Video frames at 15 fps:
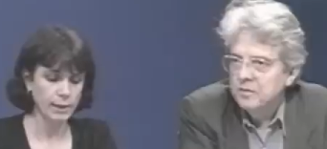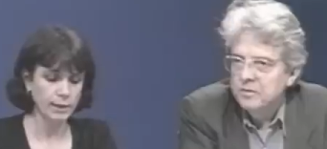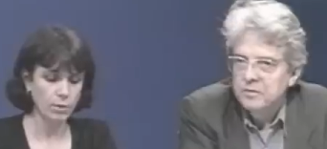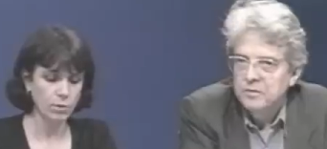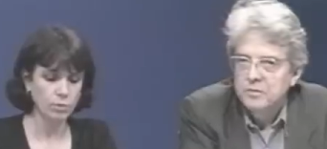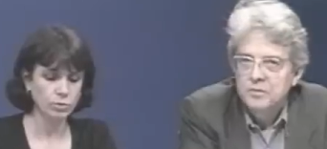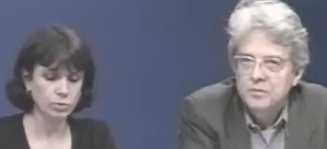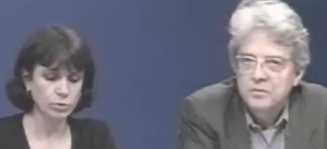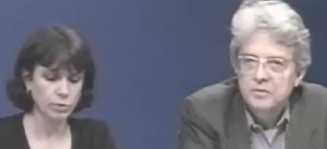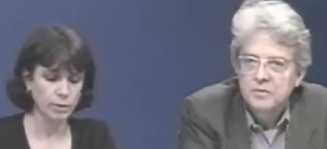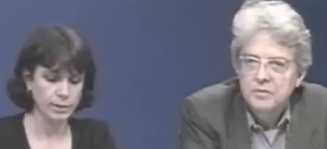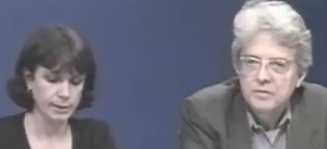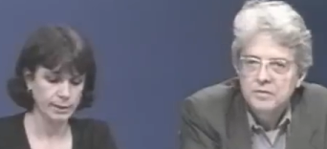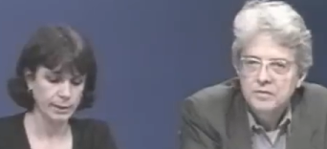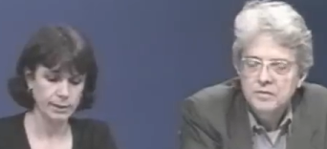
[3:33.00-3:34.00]
Speaker 1: como ele
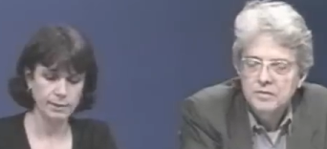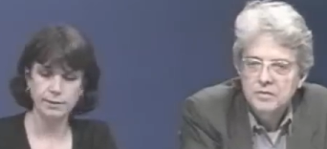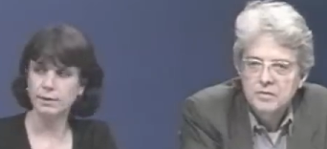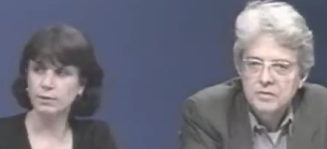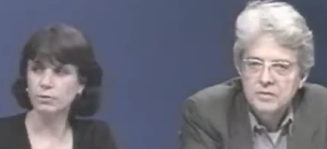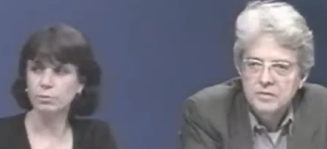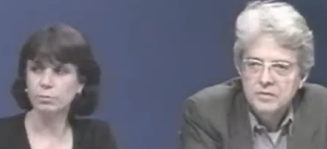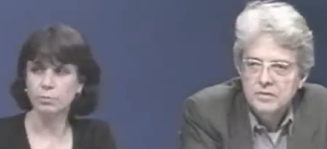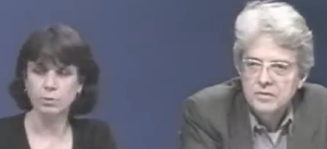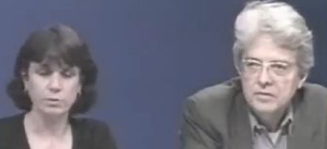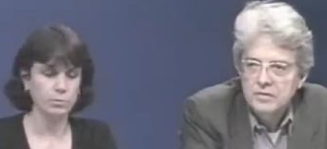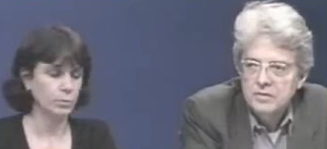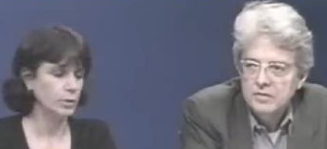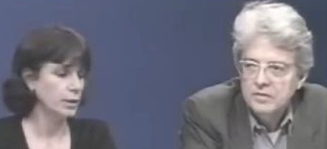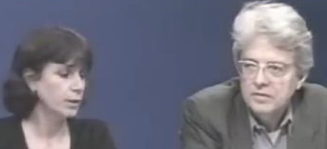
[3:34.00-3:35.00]
encontrou essa questão
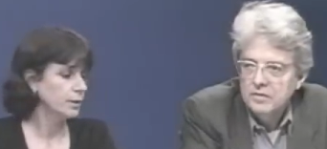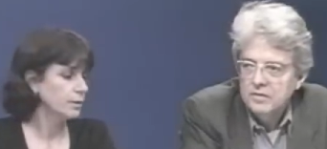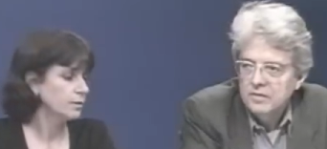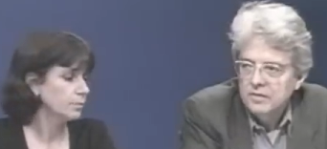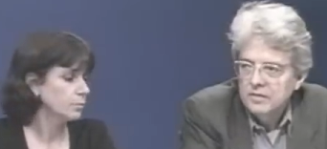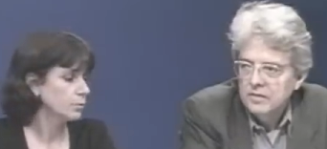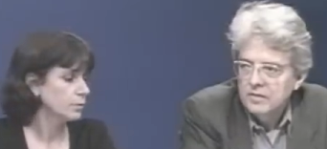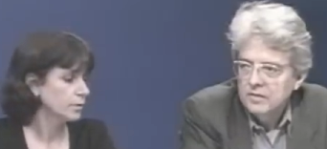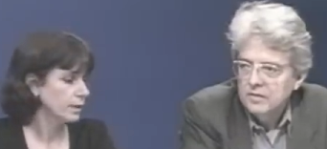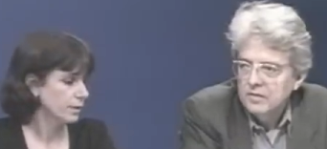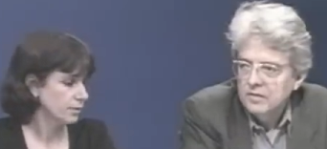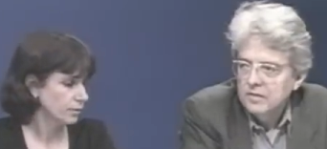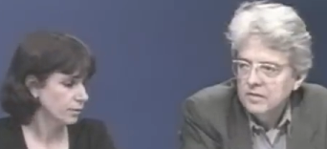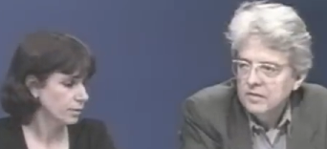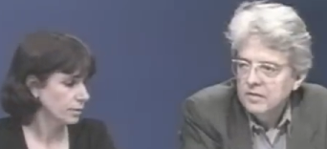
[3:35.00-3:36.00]
do
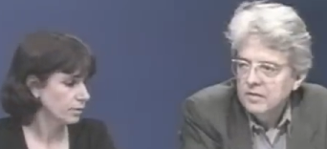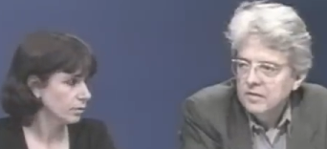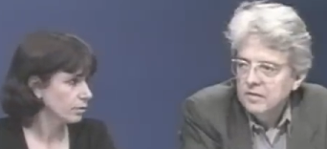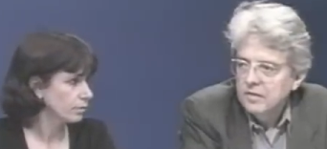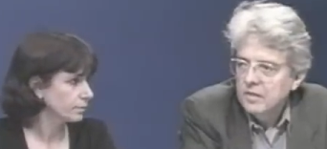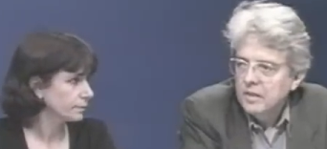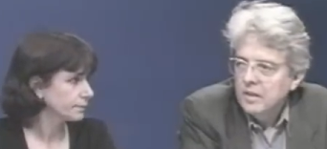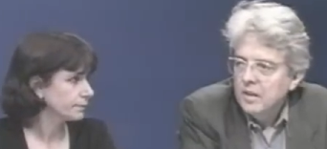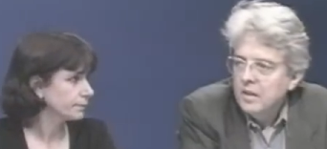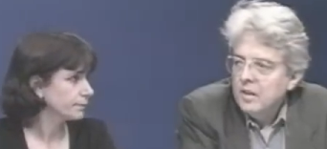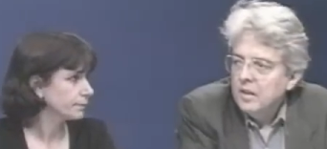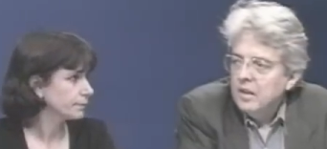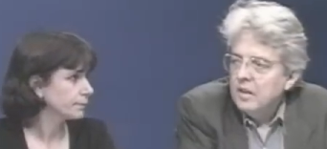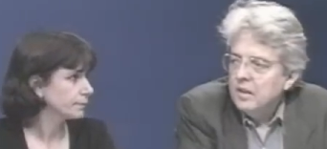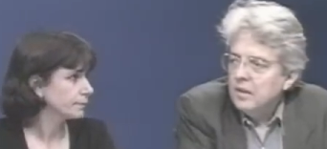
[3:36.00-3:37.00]
pós-modernismo nos Estados Unidos.
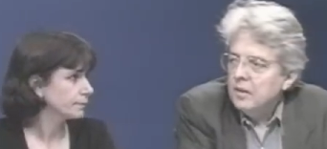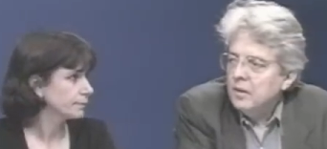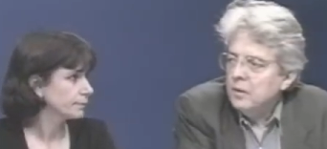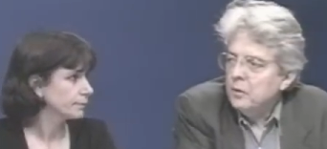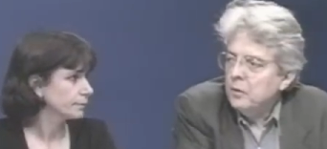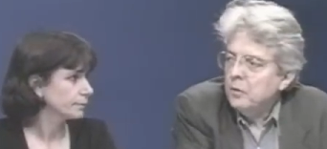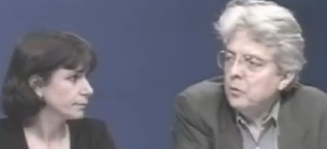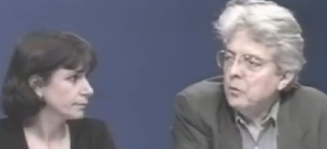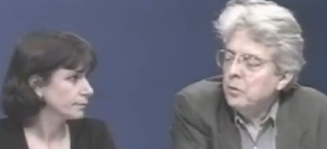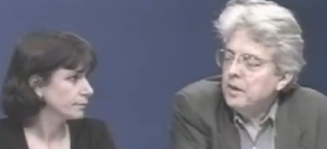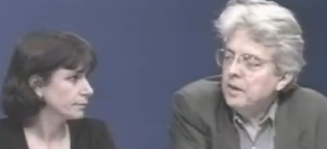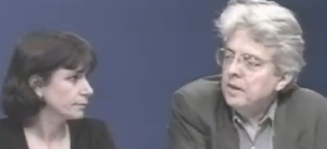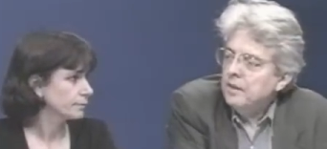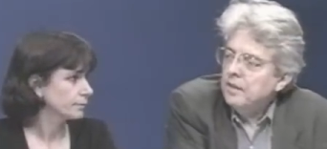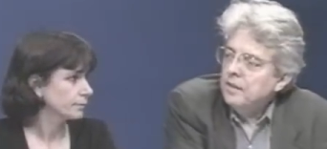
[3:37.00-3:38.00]
Speaker 2: Uh,
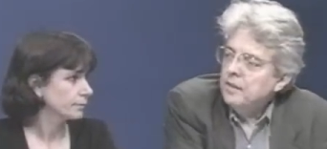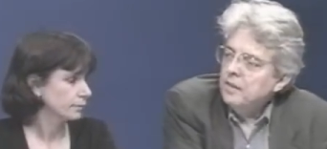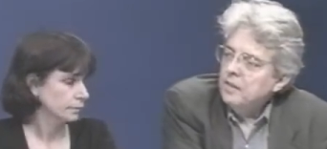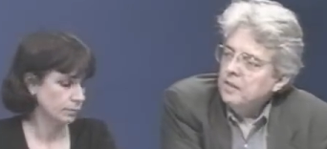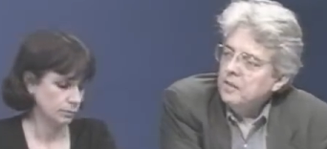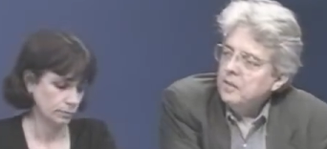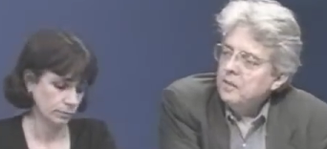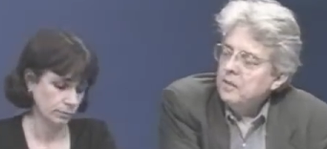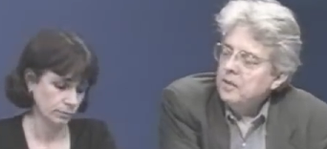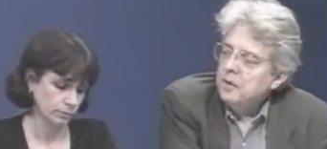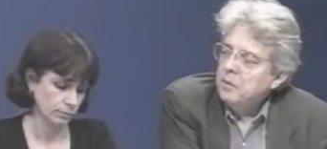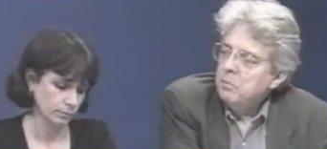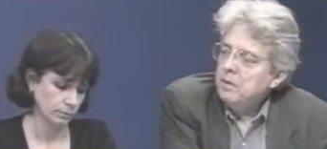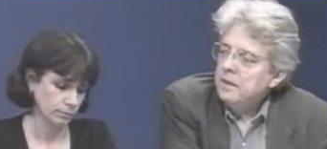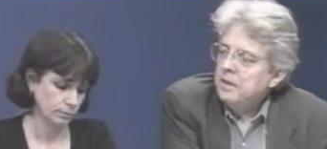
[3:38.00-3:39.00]
when
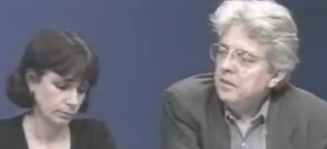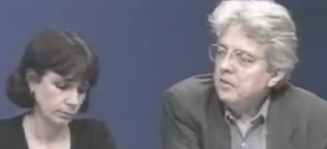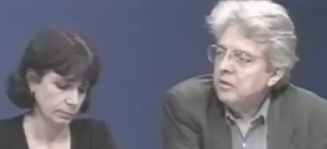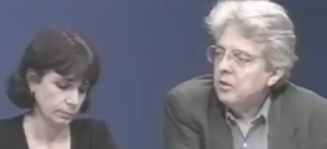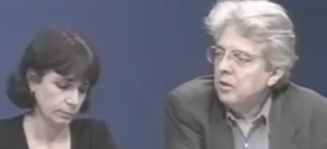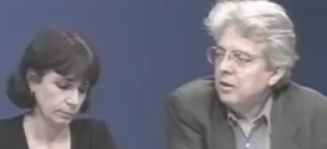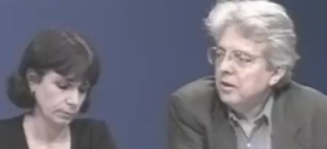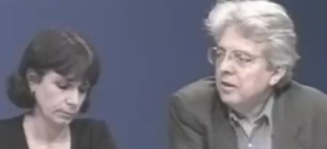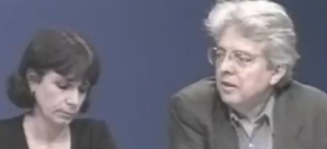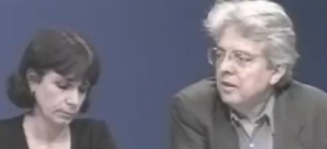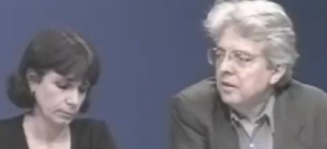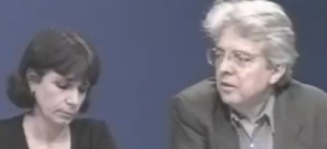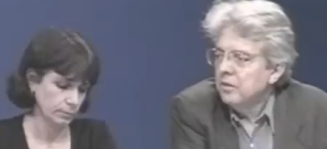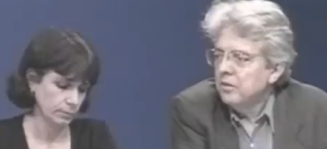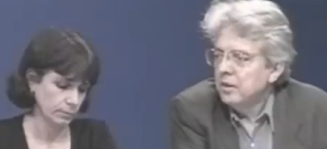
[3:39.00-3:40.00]
the debate
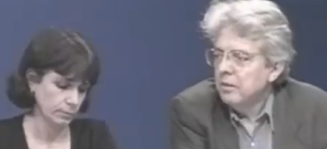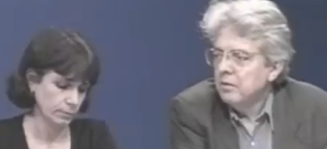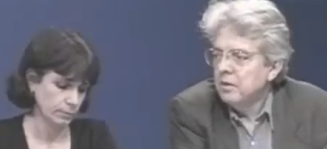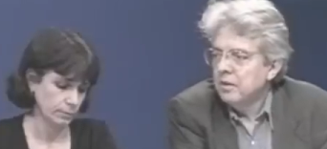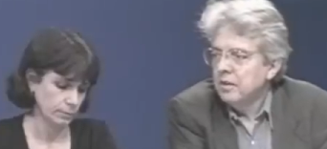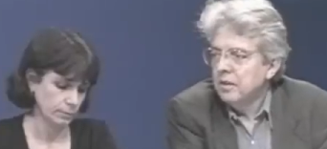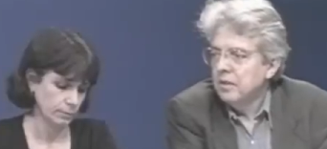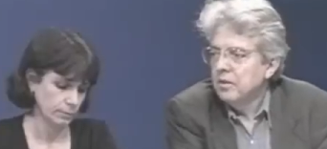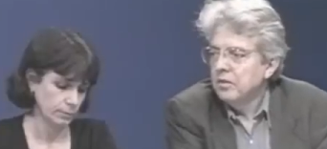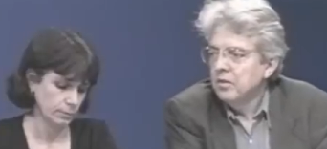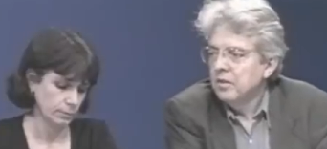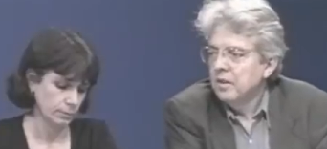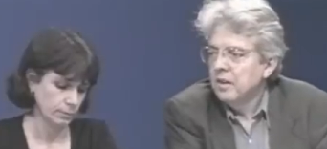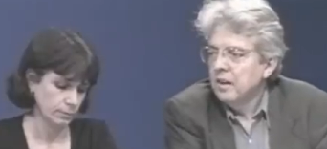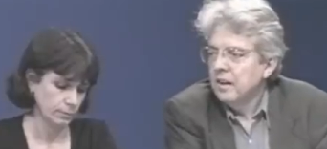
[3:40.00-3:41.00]
started in the
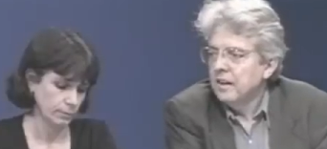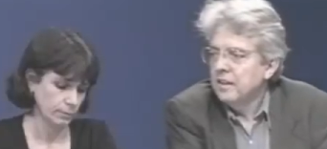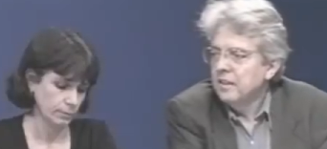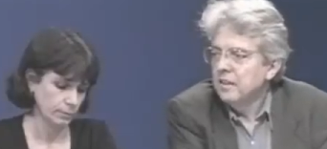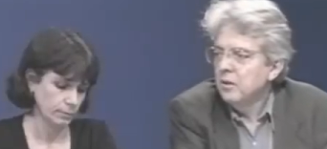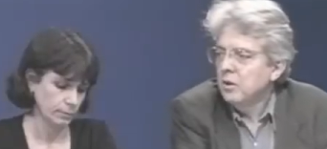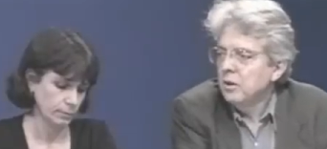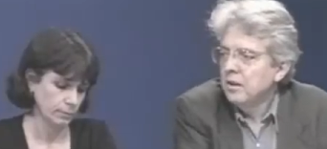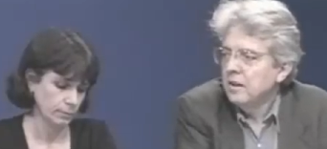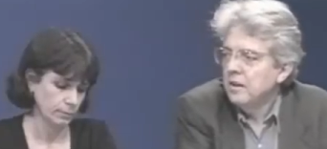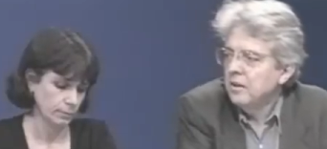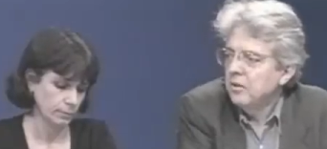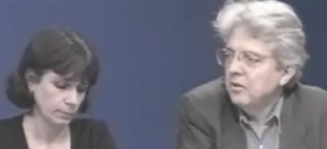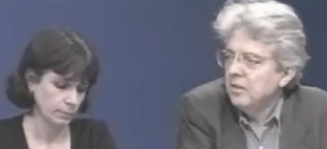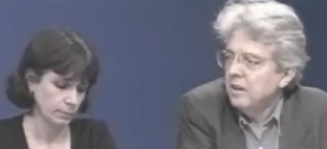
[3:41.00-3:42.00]
seventies, I did
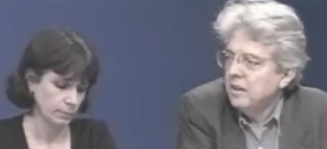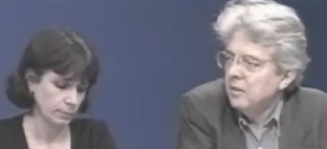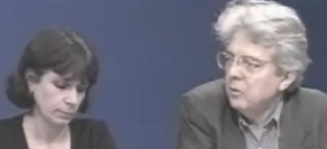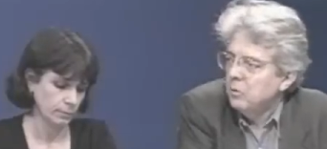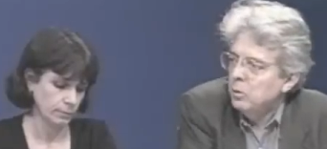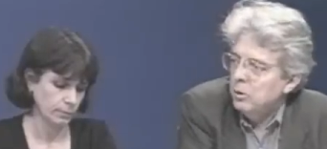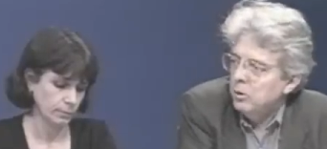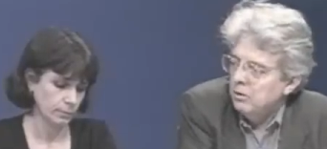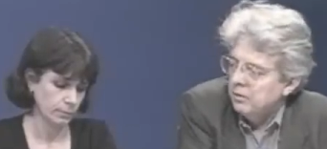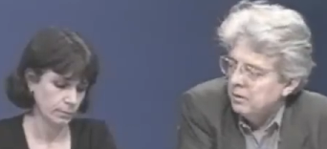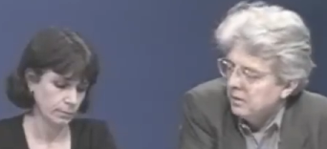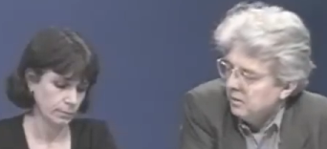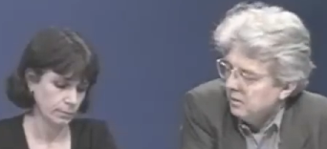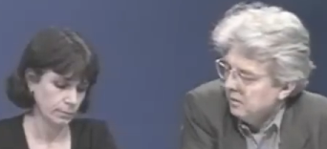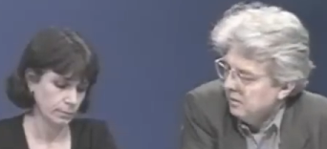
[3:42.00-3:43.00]
not understand a
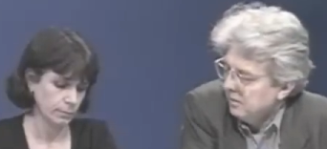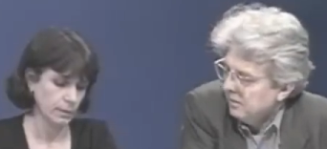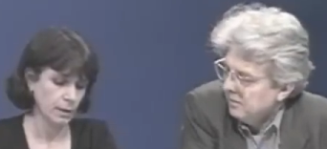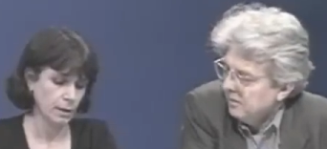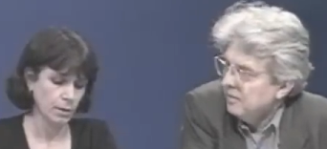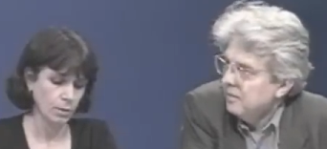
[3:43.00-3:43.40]
word of it.